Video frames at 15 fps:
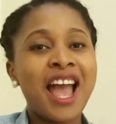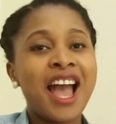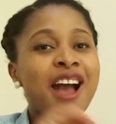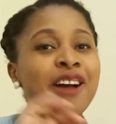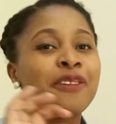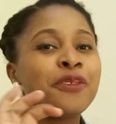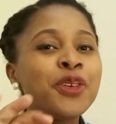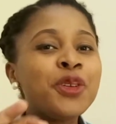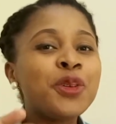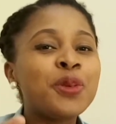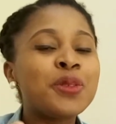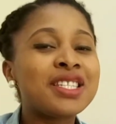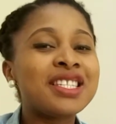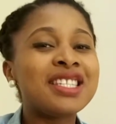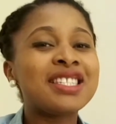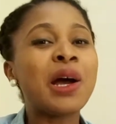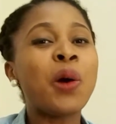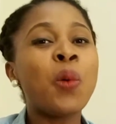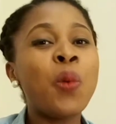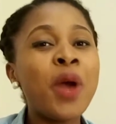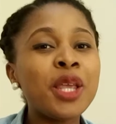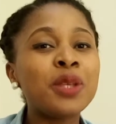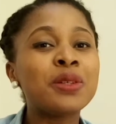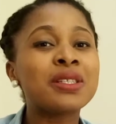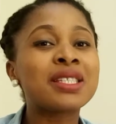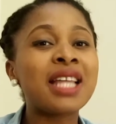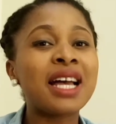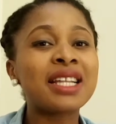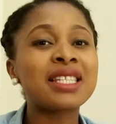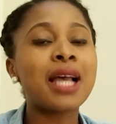have you noticed that when you
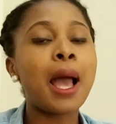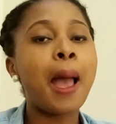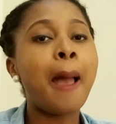start